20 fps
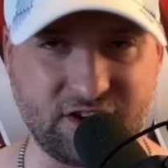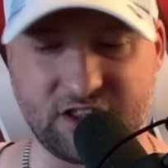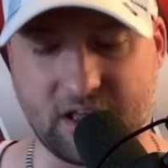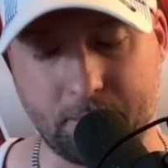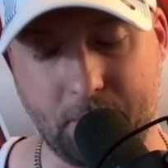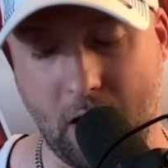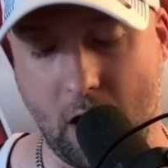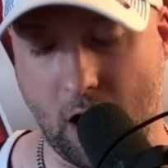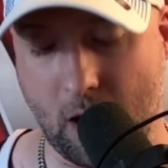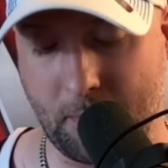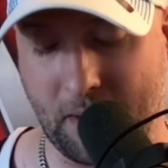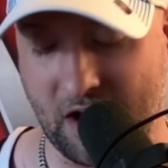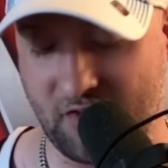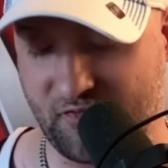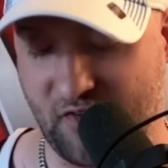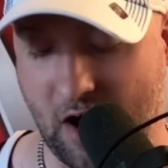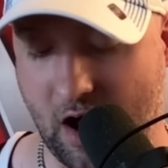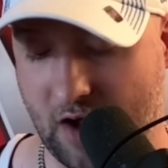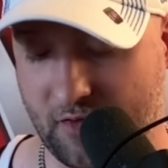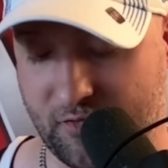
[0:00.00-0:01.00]
the bar by
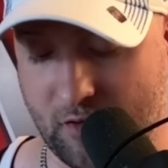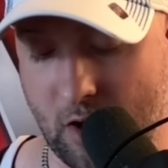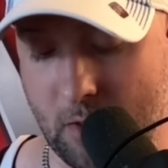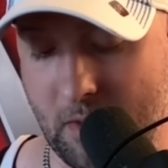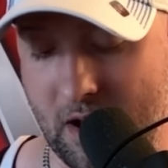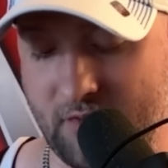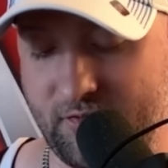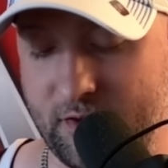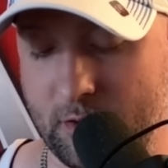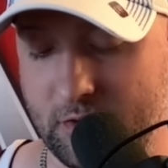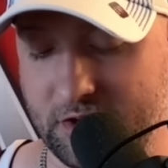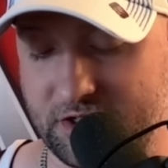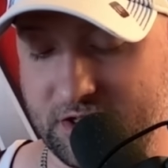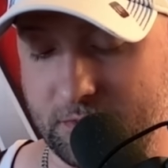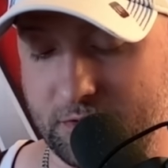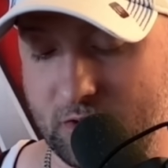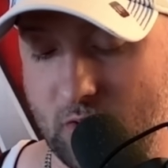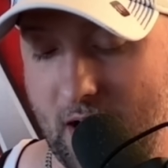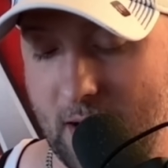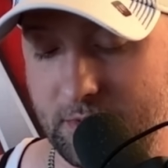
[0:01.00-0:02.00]
far for all my viewers,
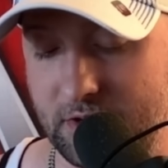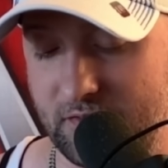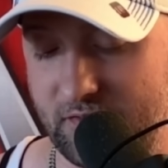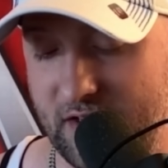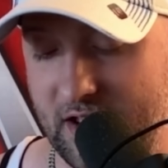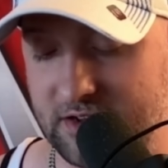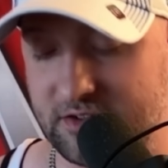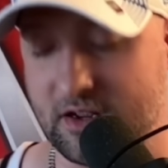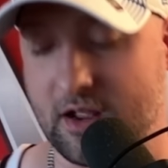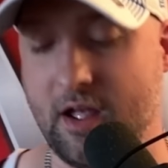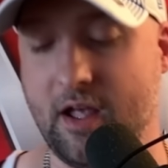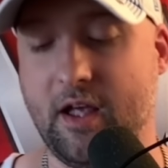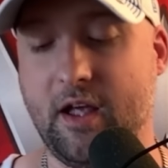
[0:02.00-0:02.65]
subscribers, and fans.